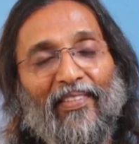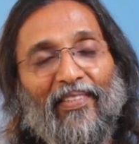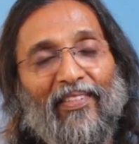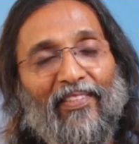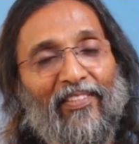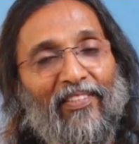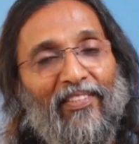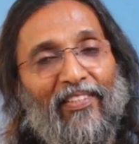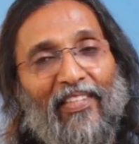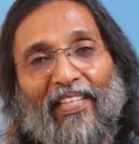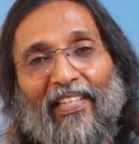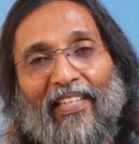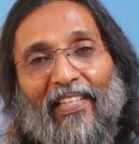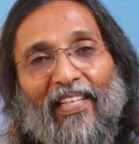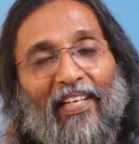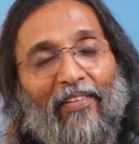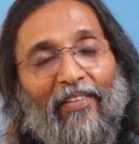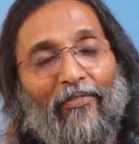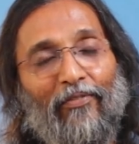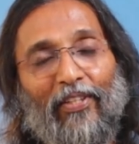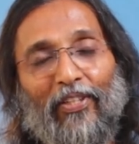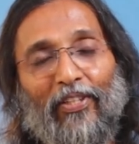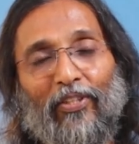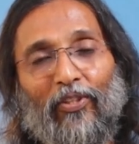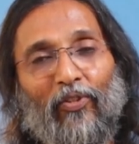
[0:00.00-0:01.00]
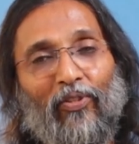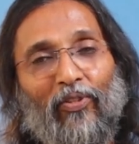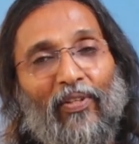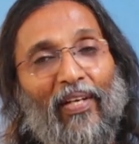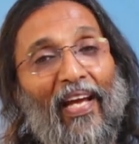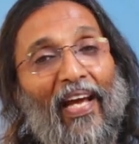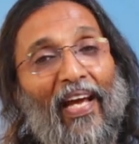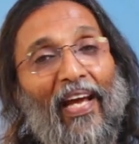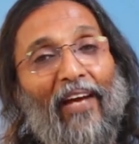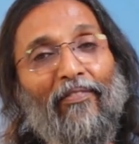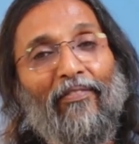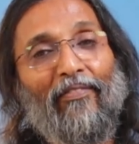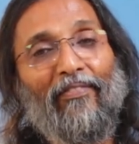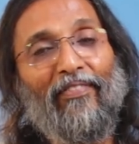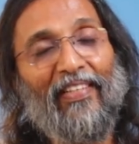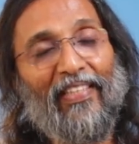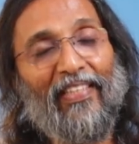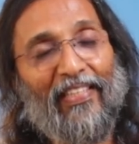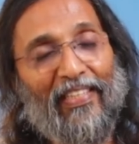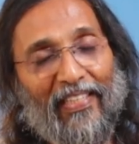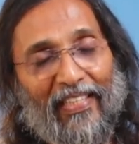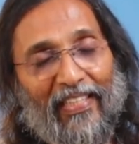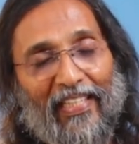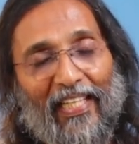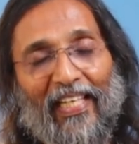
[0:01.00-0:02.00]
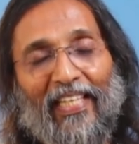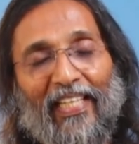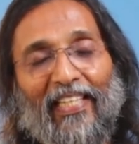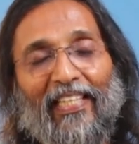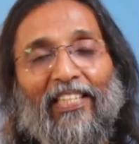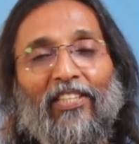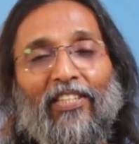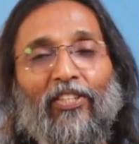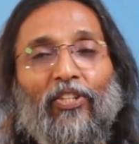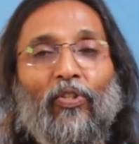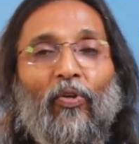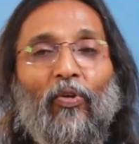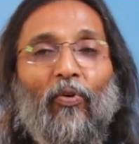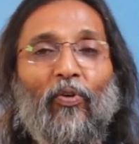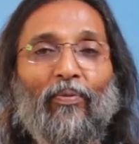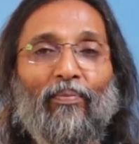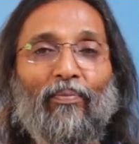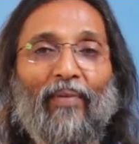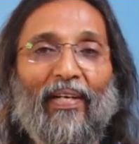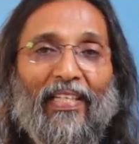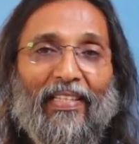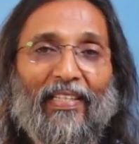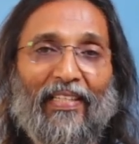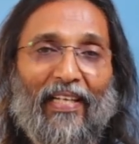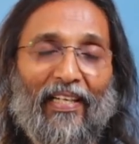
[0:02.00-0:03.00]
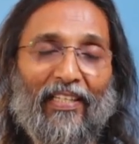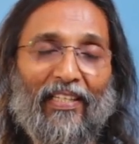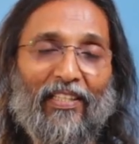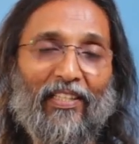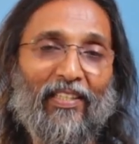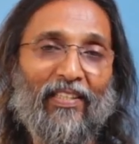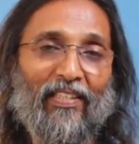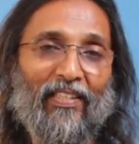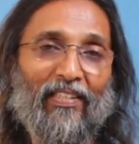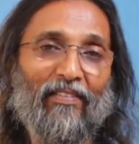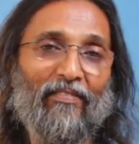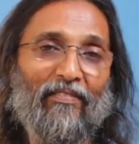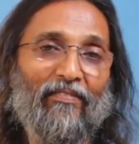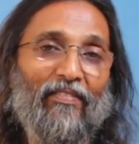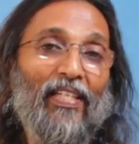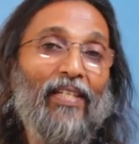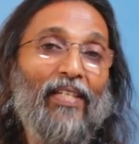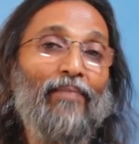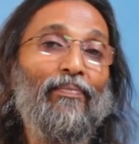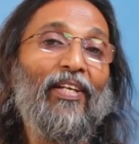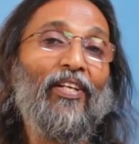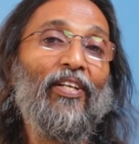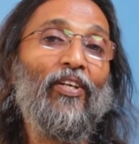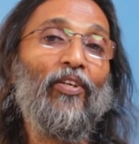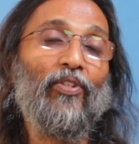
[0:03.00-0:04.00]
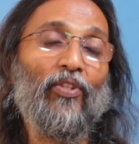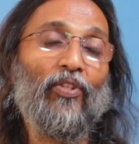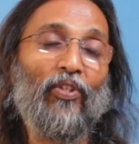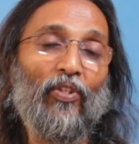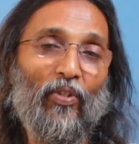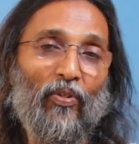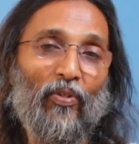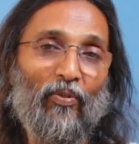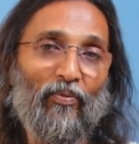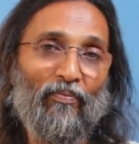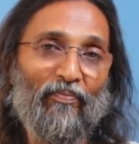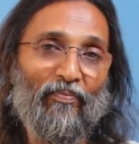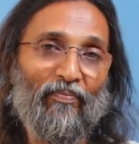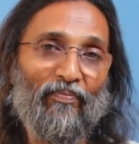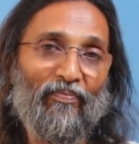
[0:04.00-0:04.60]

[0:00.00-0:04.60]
Sin and virtue, everything is known by that. We may not know.